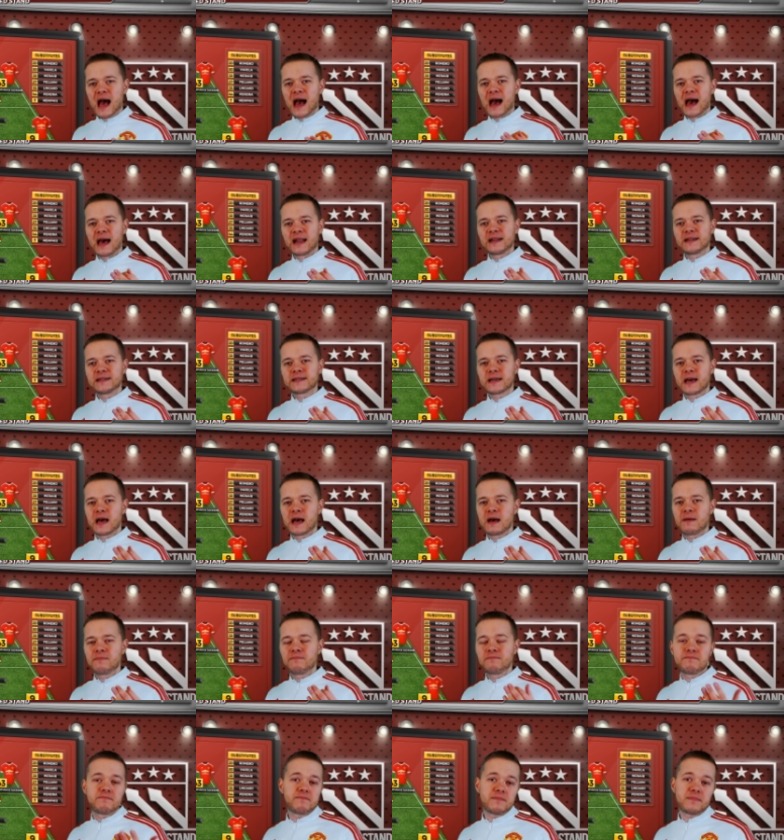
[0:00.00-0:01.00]
And
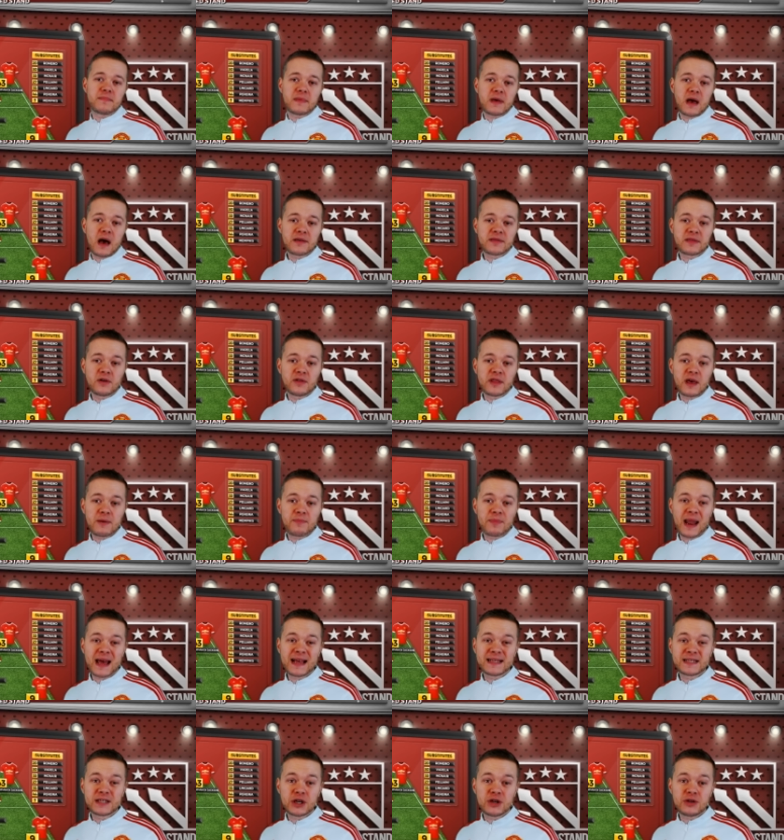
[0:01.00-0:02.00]
um, I thought they
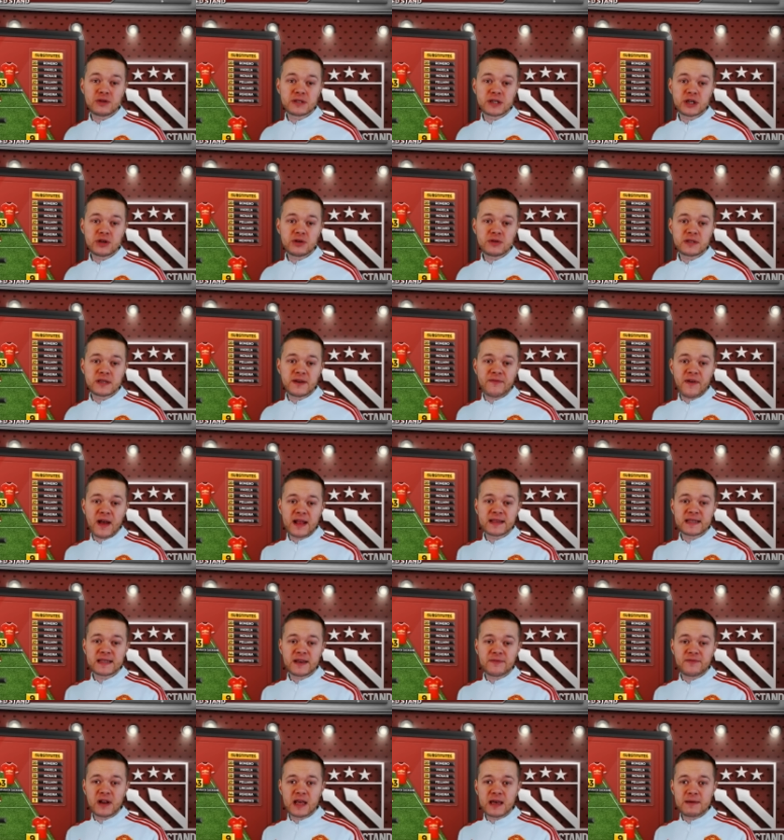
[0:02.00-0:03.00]
played too too
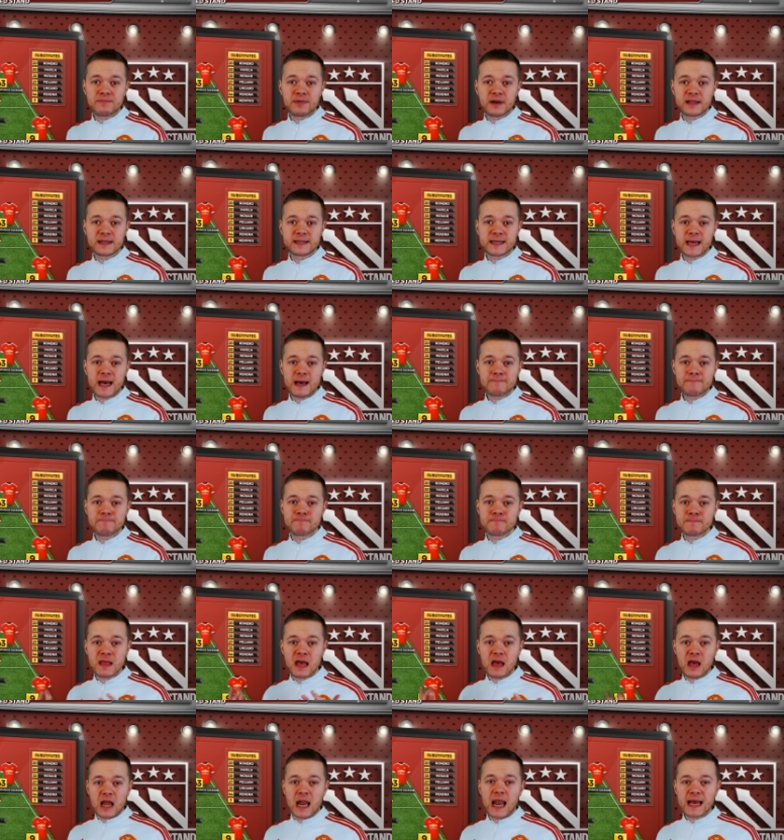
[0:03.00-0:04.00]
defensively, but uh,
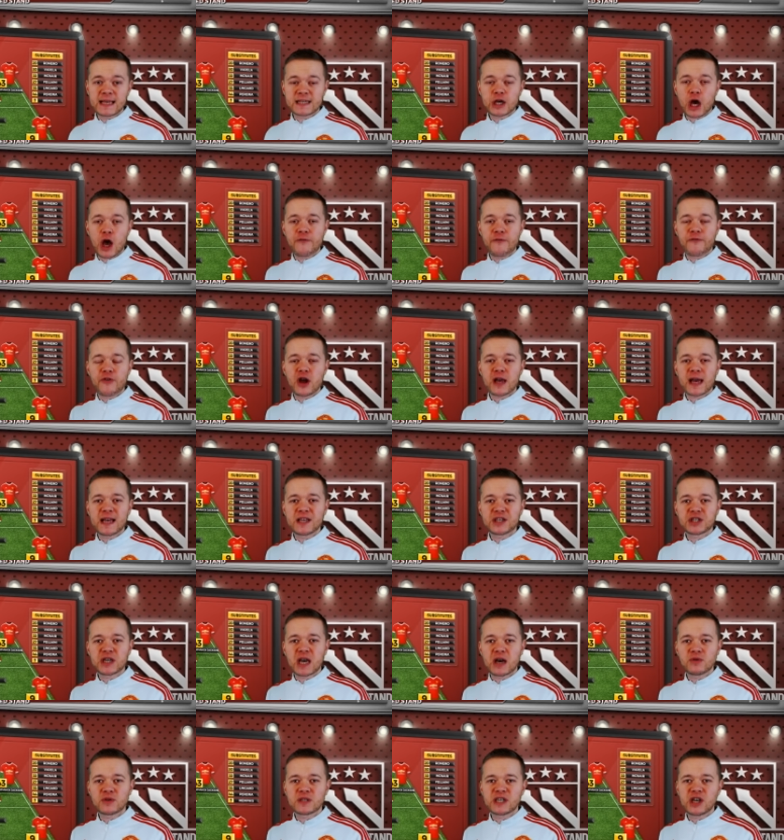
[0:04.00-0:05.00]
let's go for it
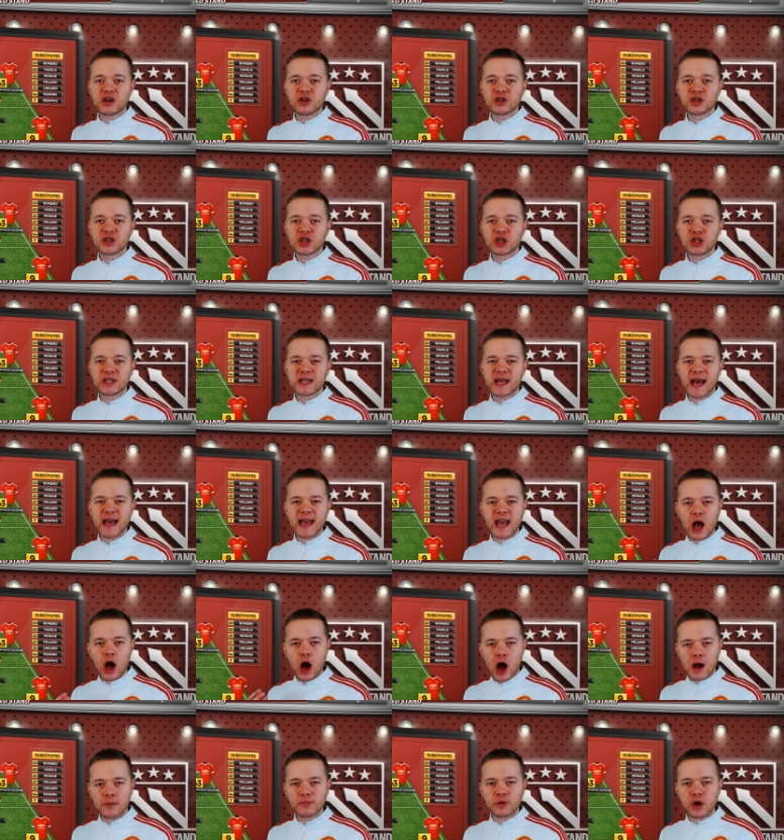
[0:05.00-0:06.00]
against Chelsea on
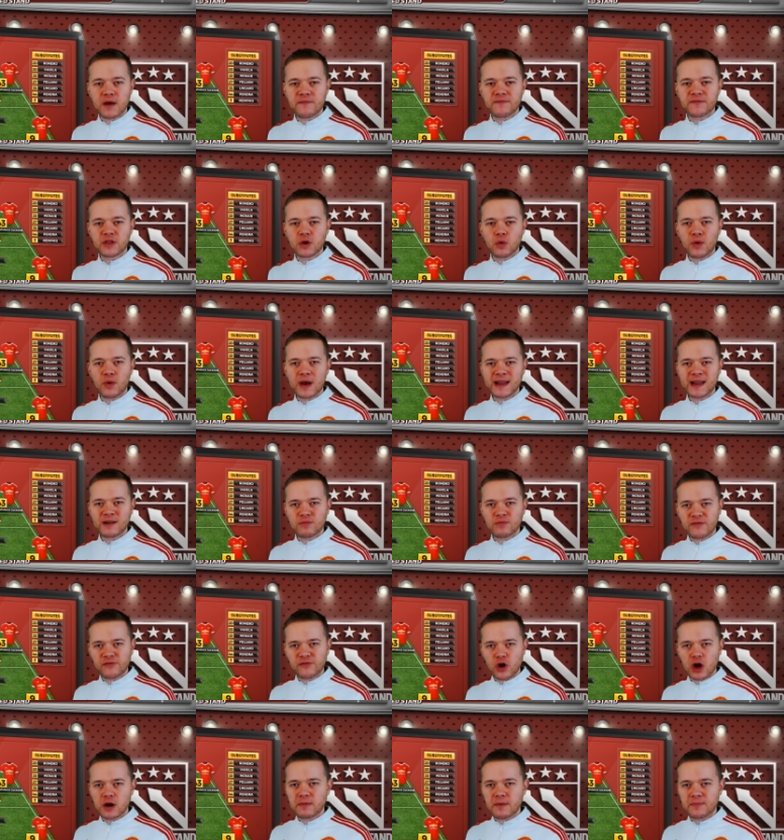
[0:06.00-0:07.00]
Sunday. I'm going for the win.
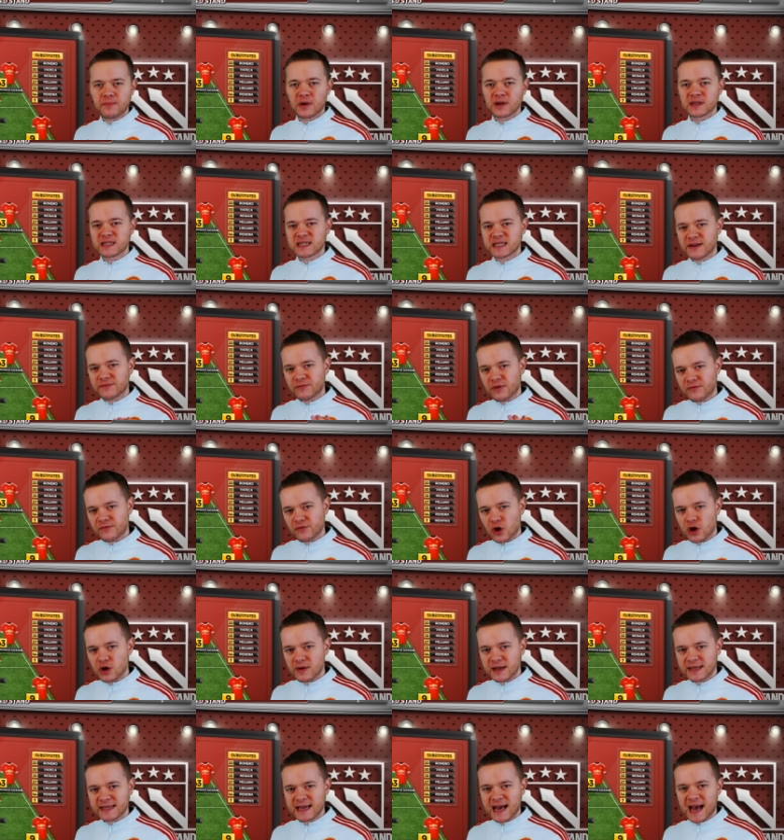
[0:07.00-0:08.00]
We've got to be positive. We've got
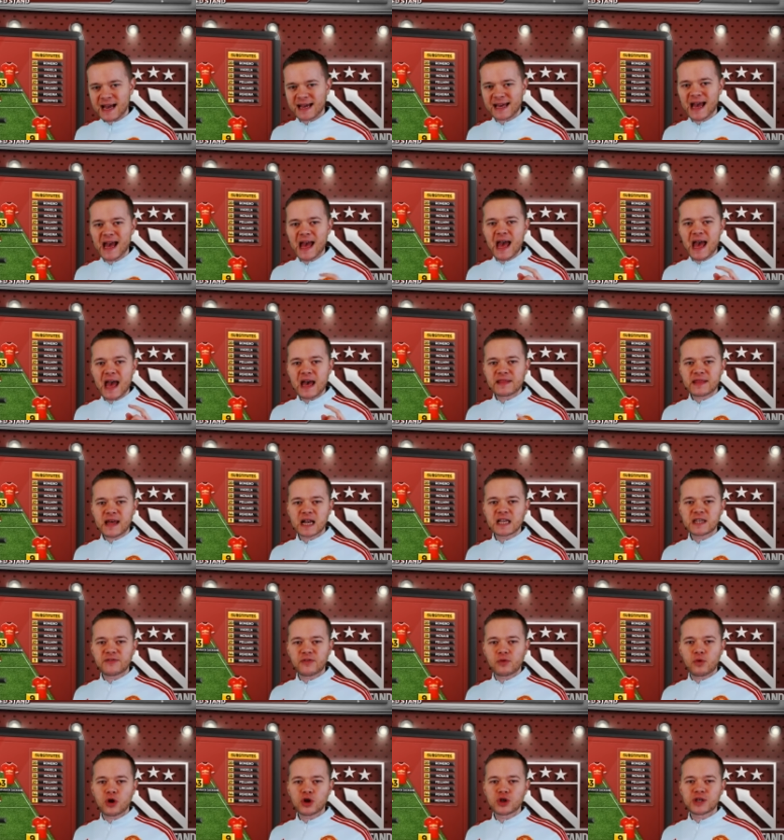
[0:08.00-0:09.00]
to attack.
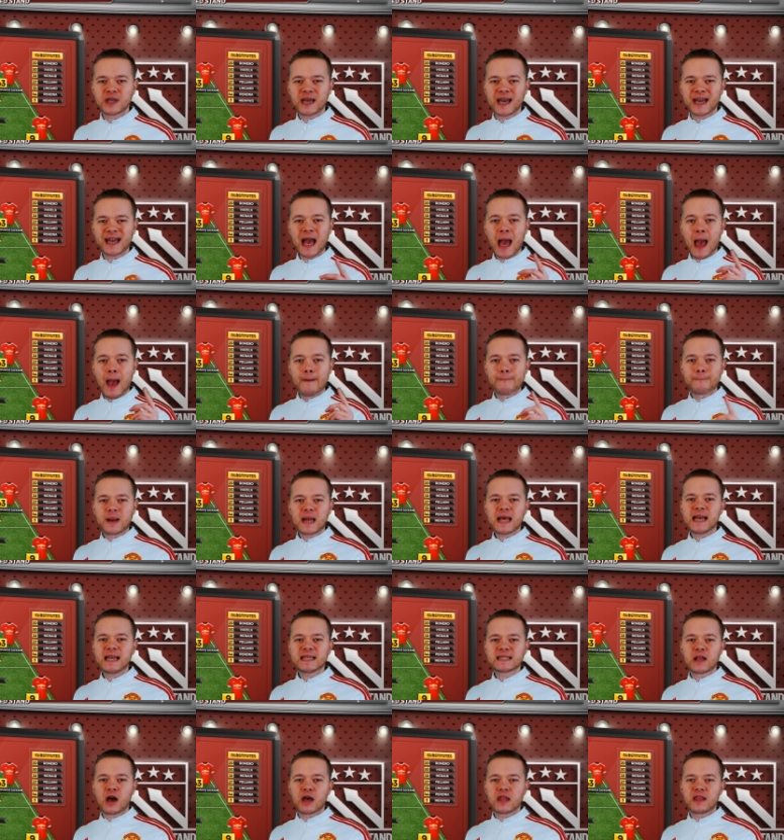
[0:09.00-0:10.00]
Thanks for watching.
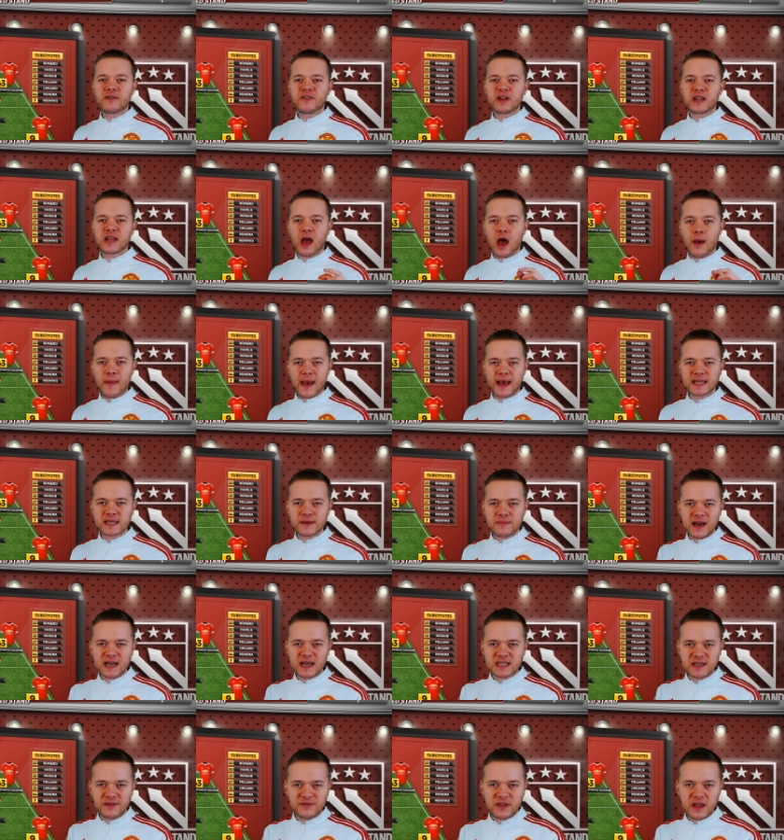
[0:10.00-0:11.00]
Please like the video, it makes a
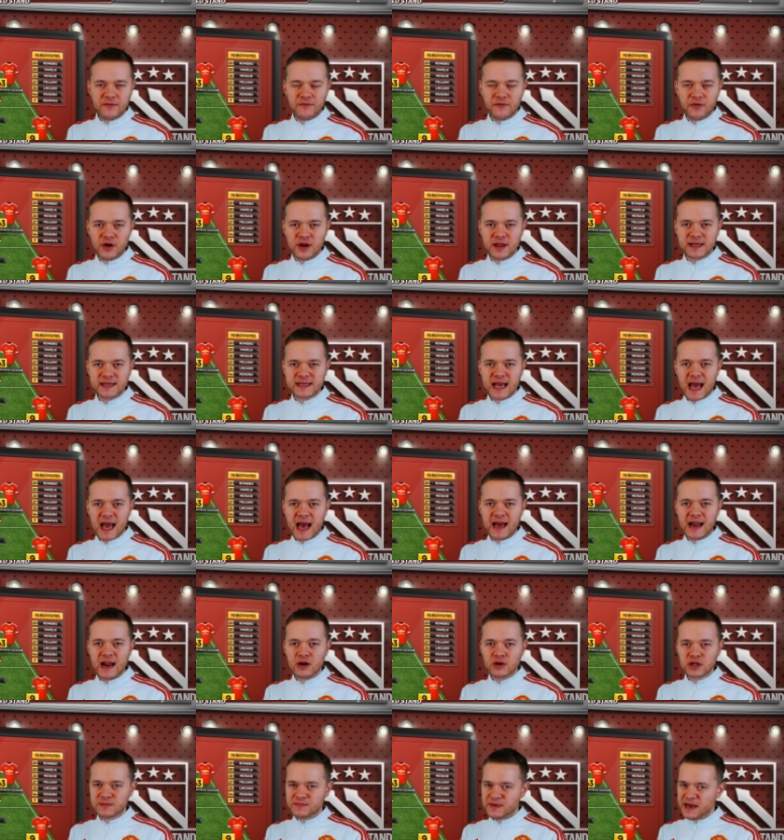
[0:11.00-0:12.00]
massive difference,
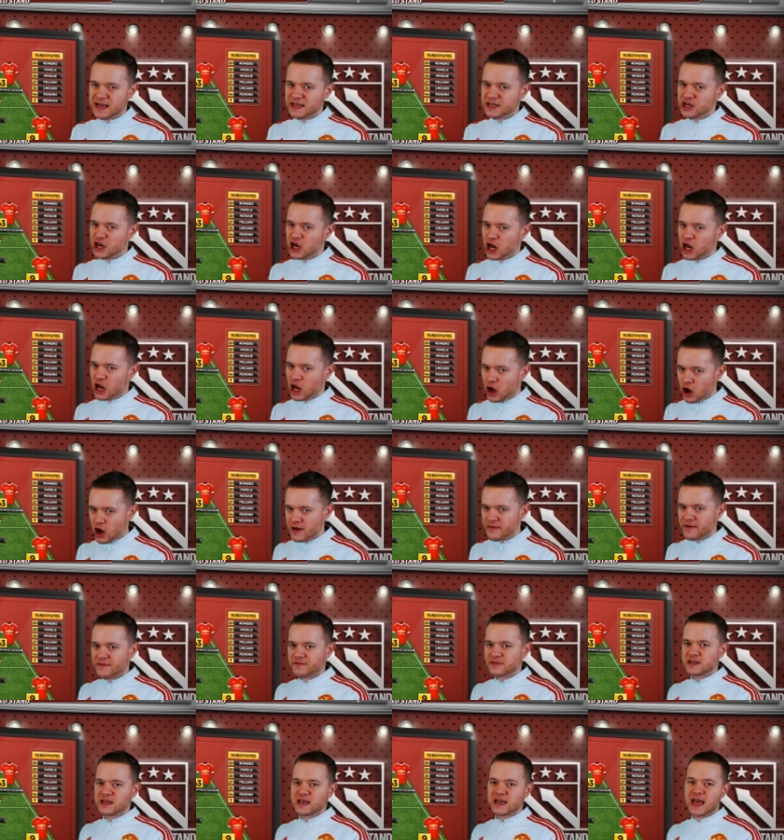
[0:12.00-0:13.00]
and I'll speak to you live
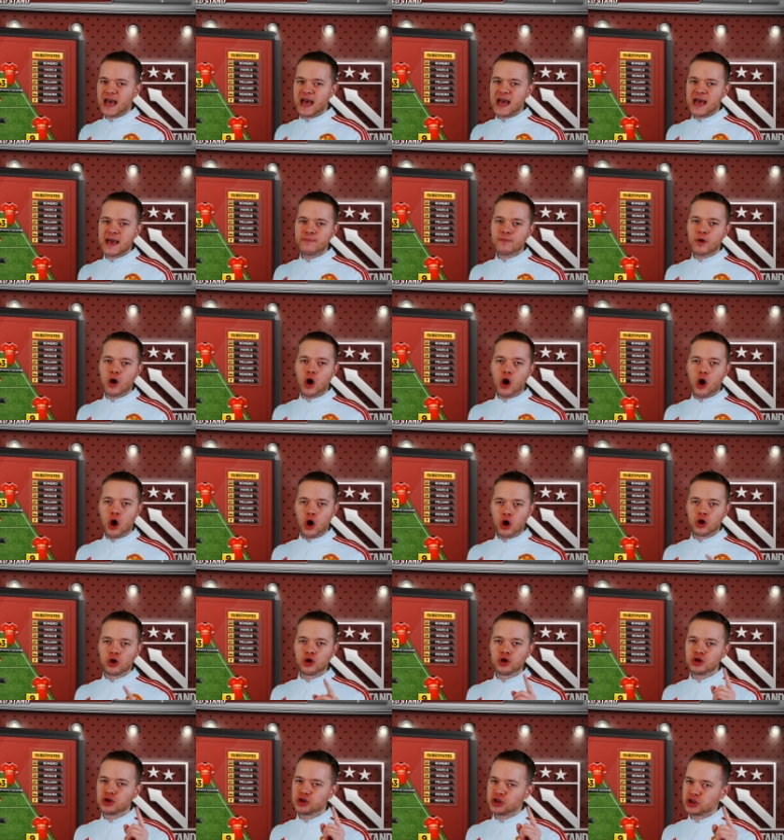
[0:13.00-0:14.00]
after the game
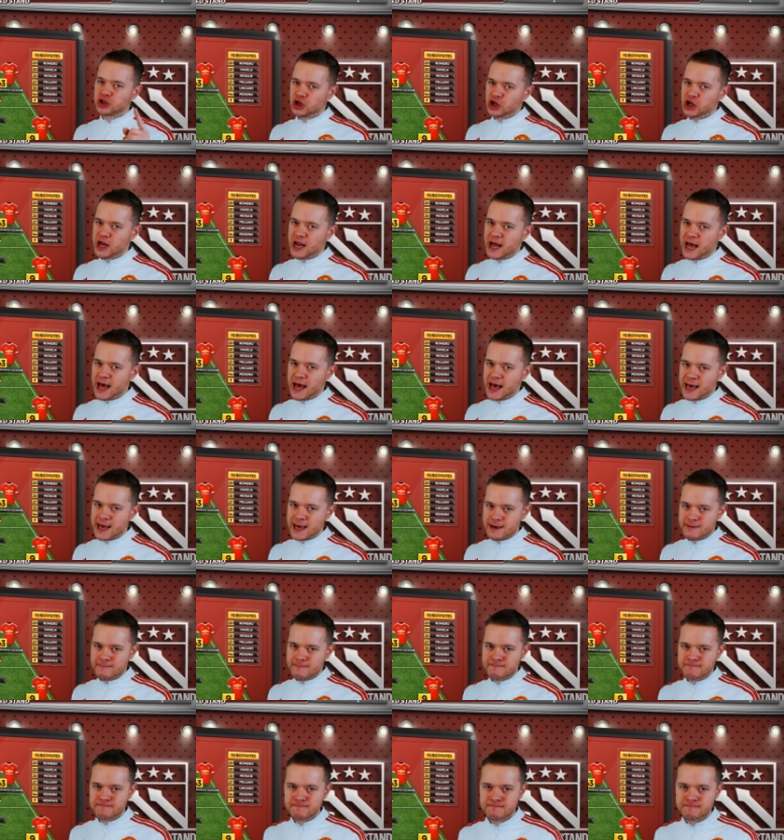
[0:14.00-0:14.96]
on Sunday.